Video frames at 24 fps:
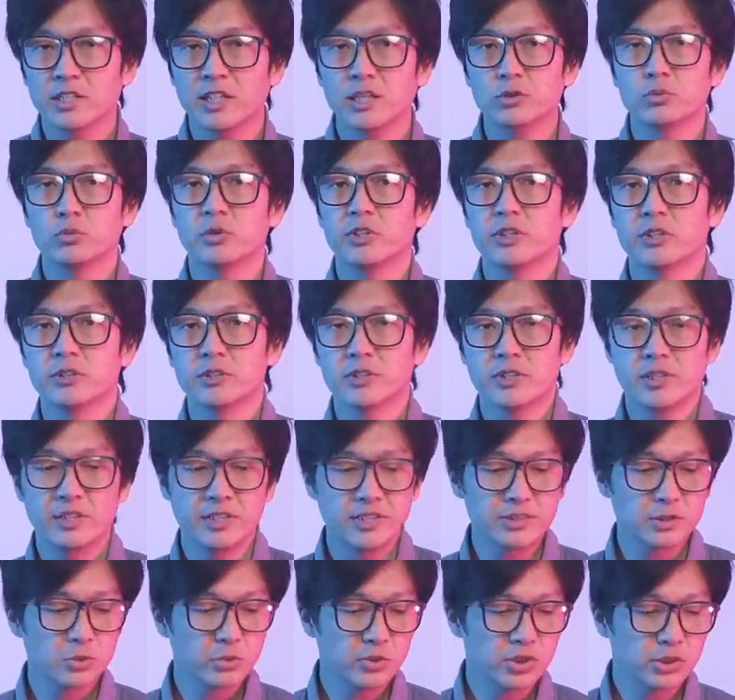Cloudwheels,
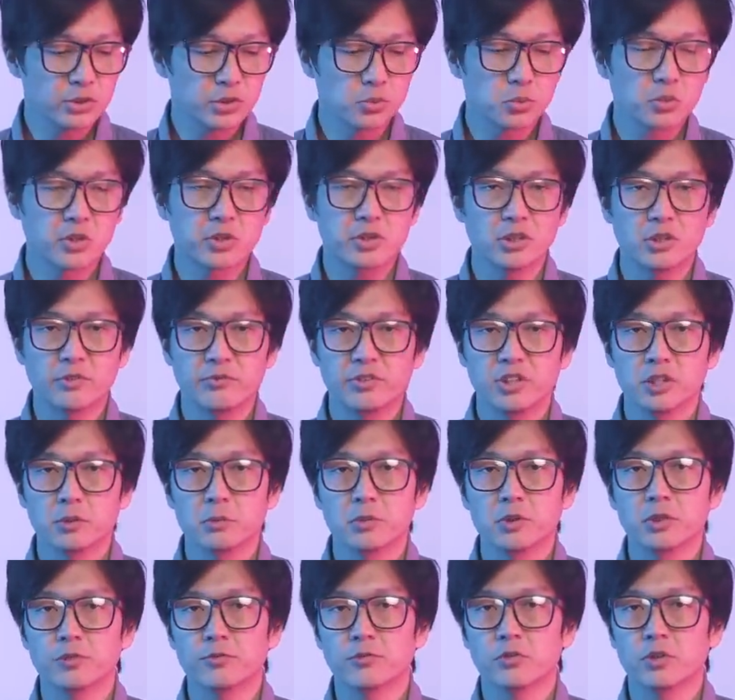these wheels were
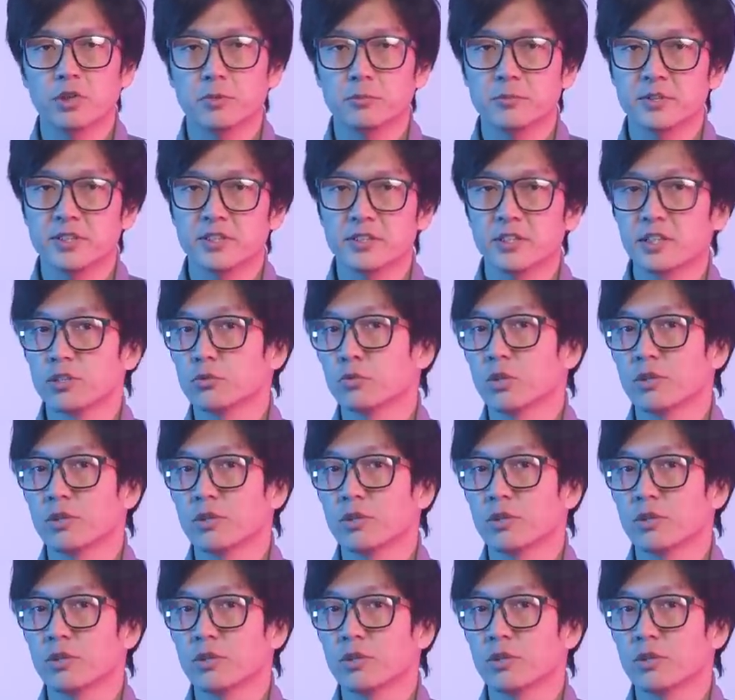available from Slick